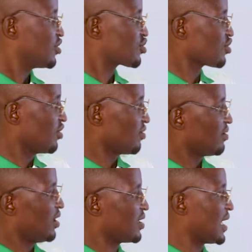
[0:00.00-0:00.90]

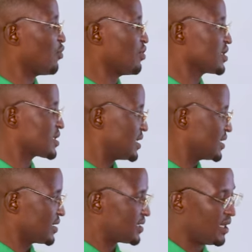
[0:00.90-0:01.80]
So other ones,
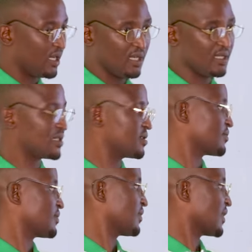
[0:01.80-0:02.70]
this is he is,
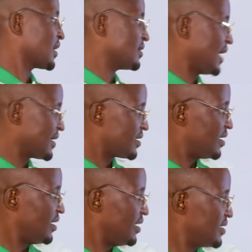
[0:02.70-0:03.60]
that
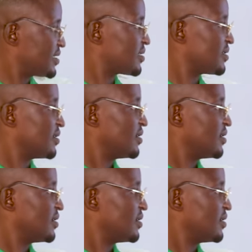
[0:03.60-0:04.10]
he is.